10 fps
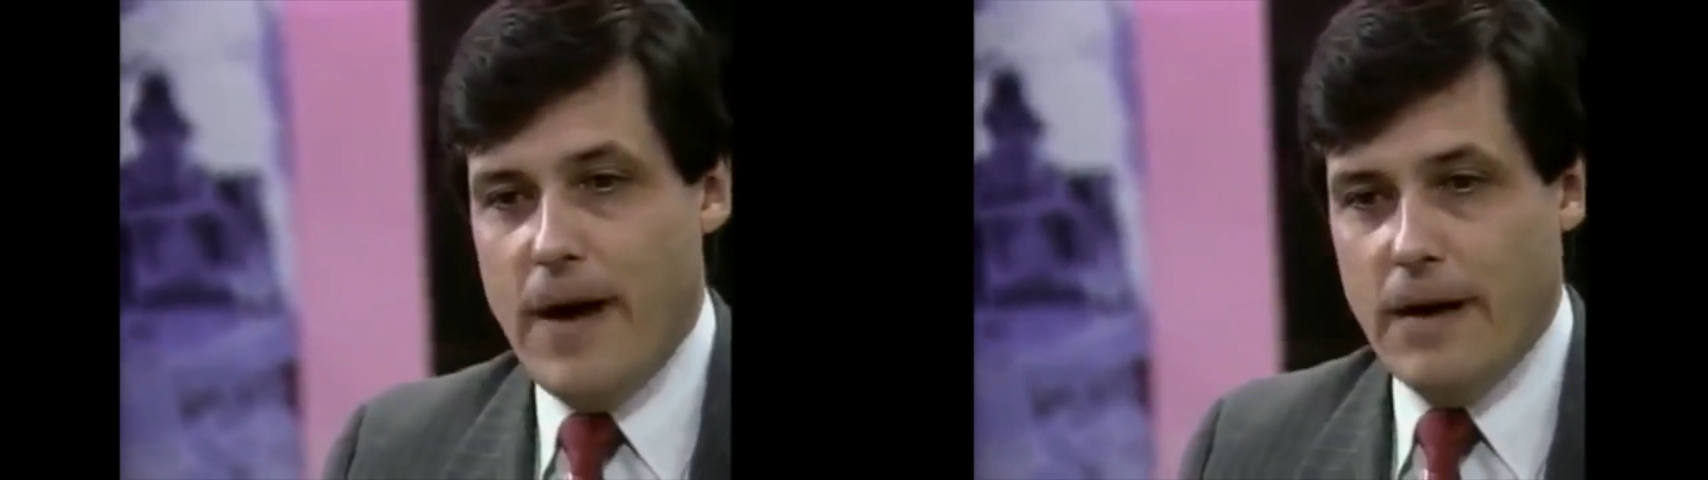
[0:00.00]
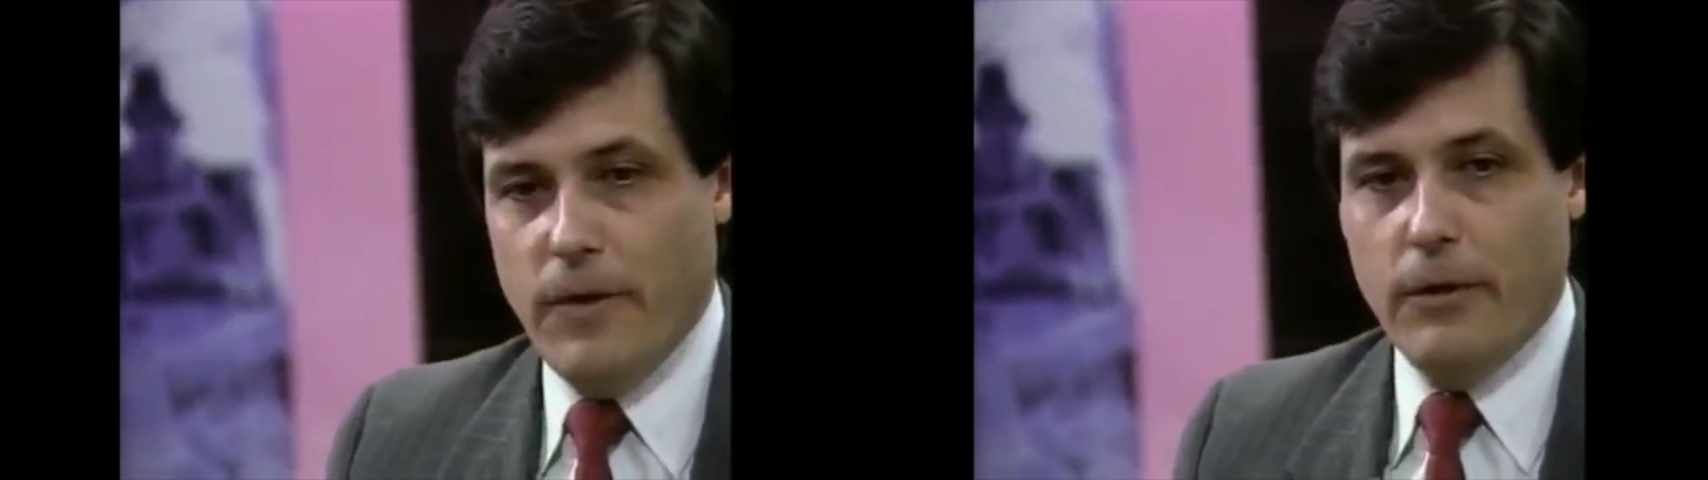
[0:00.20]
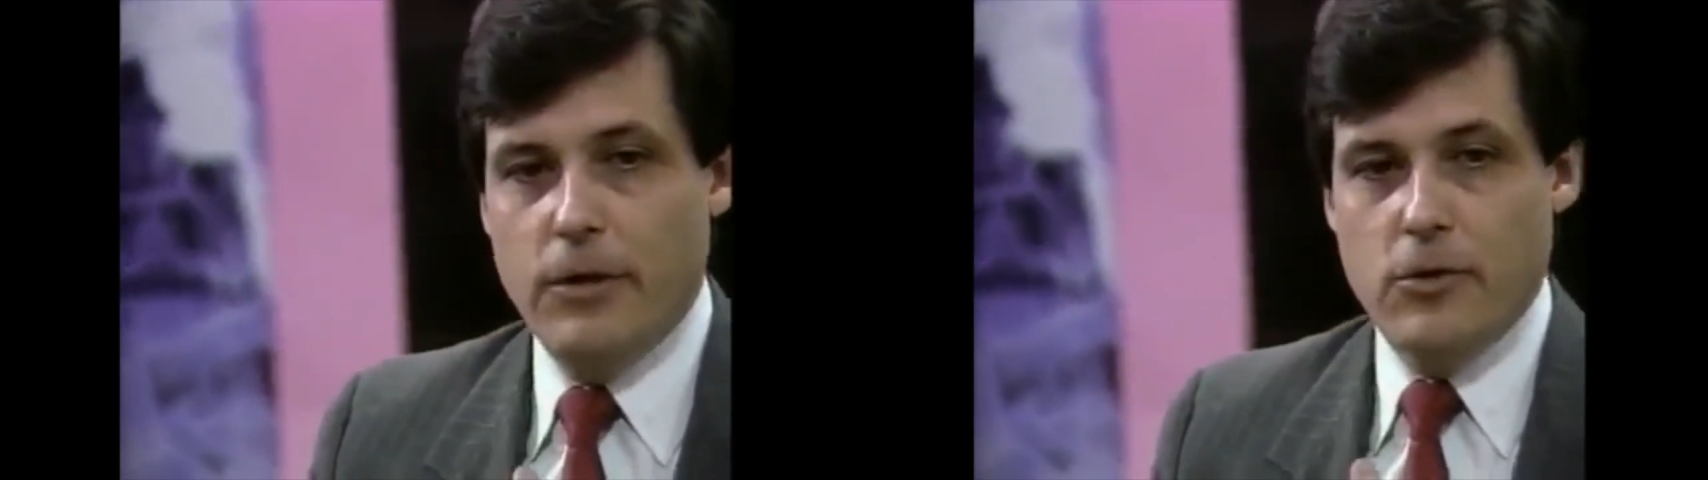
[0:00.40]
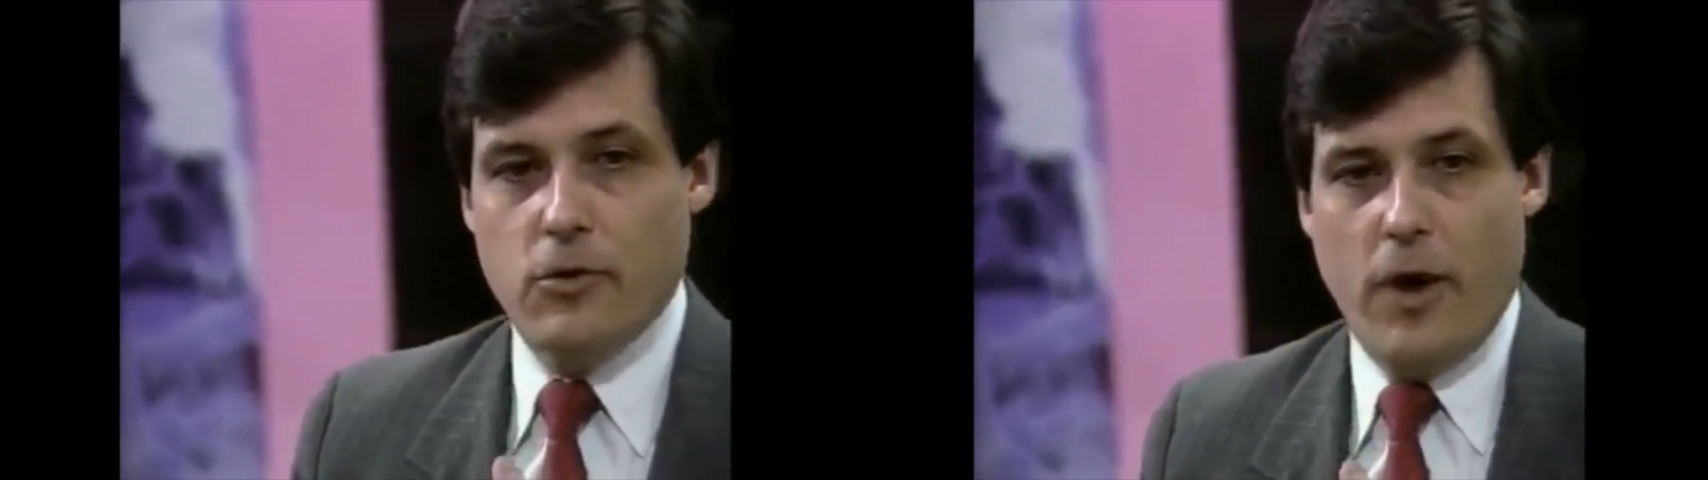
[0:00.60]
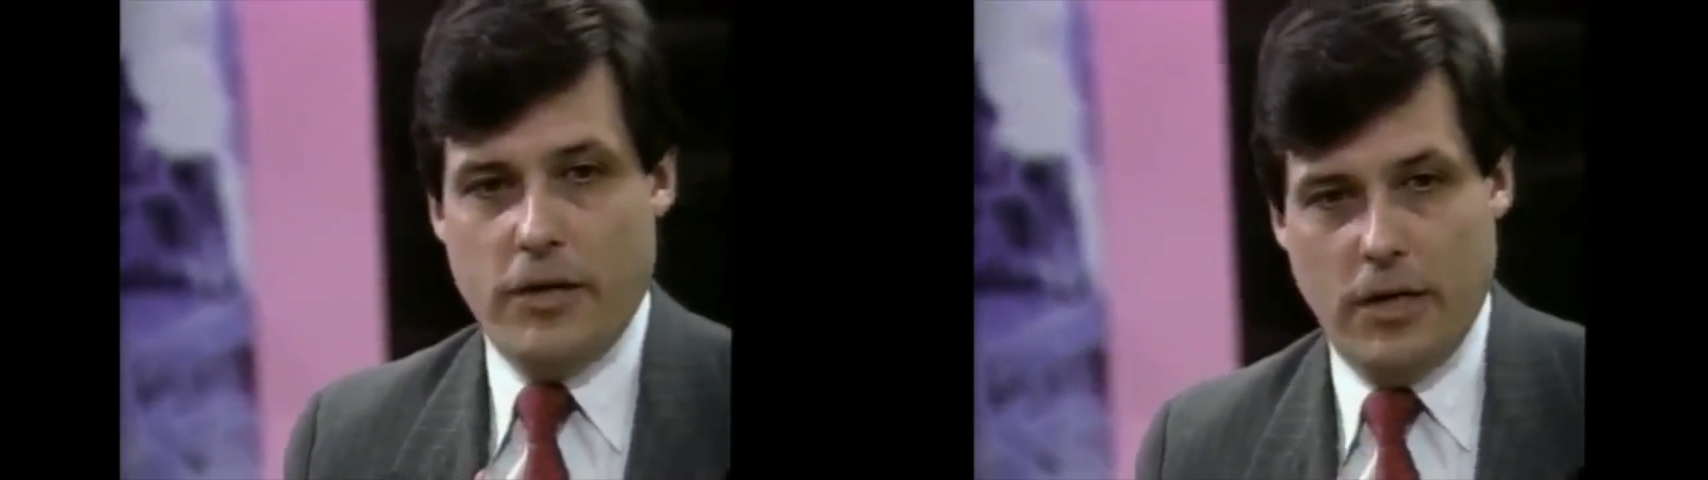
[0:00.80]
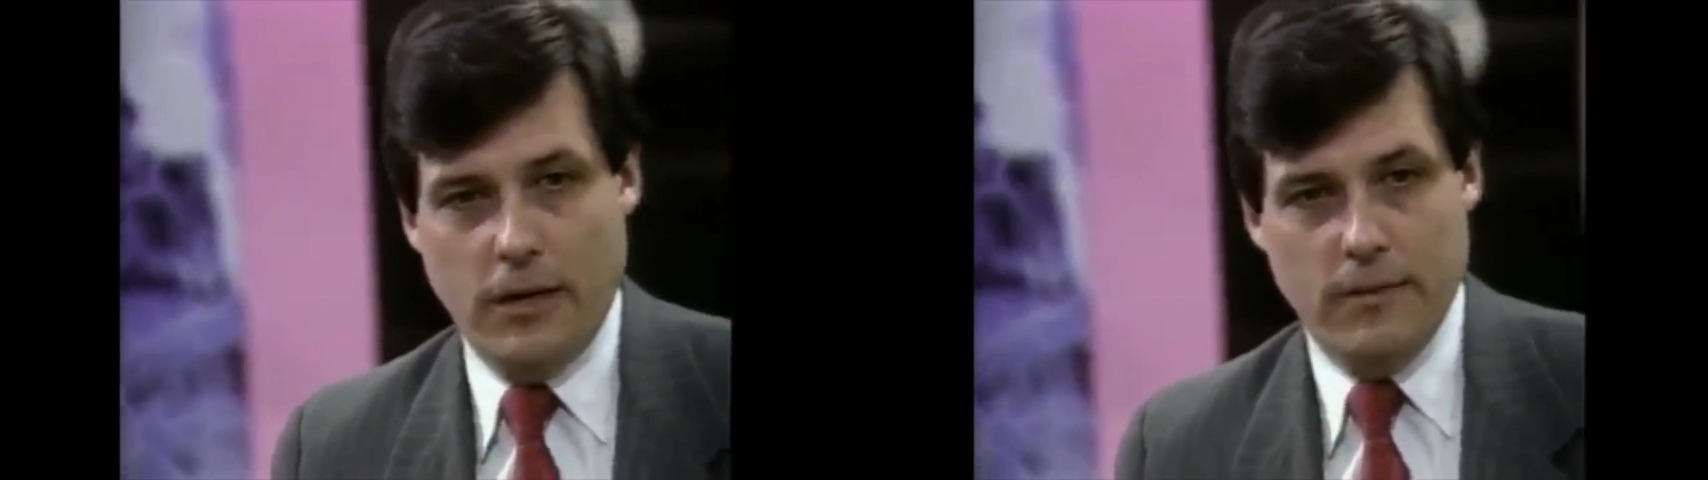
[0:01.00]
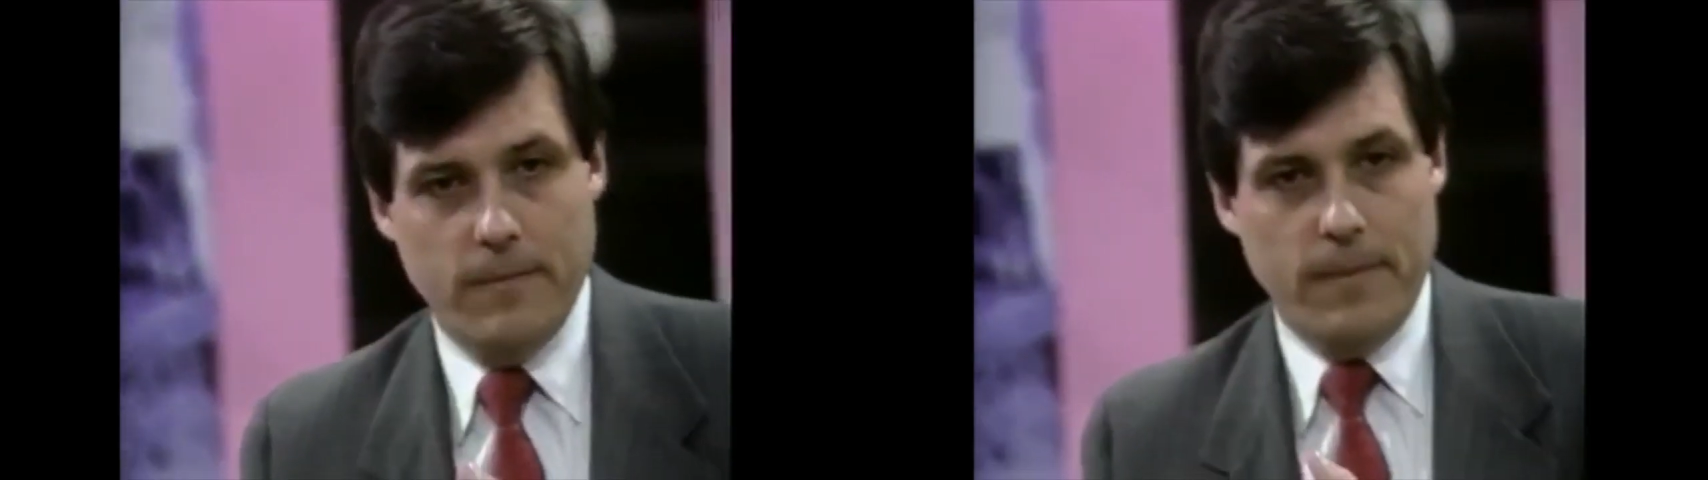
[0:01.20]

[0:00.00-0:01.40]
find very distressing